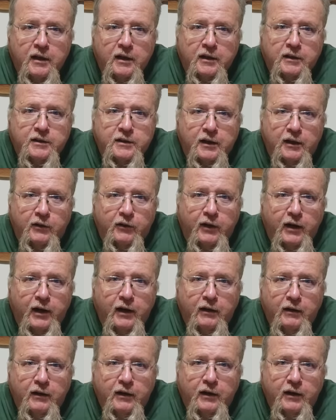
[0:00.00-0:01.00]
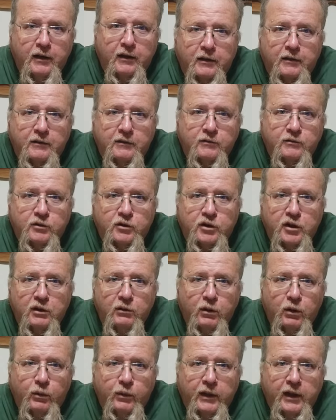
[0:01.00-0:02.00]
stick around and see
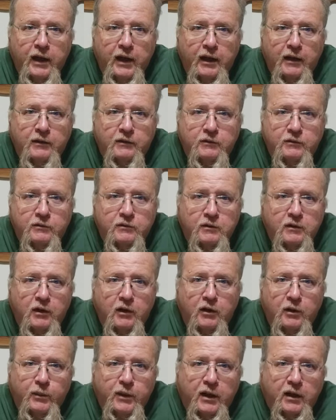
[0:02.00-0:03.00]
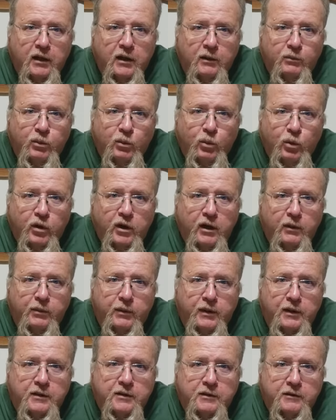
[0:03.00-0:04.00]
what we got and learn about a couple more
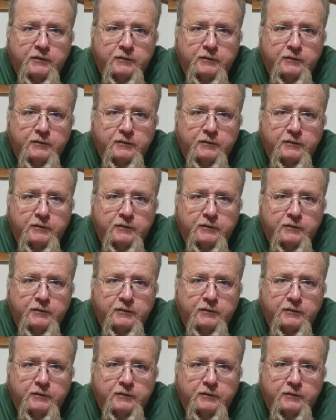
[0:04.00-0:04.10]
companies.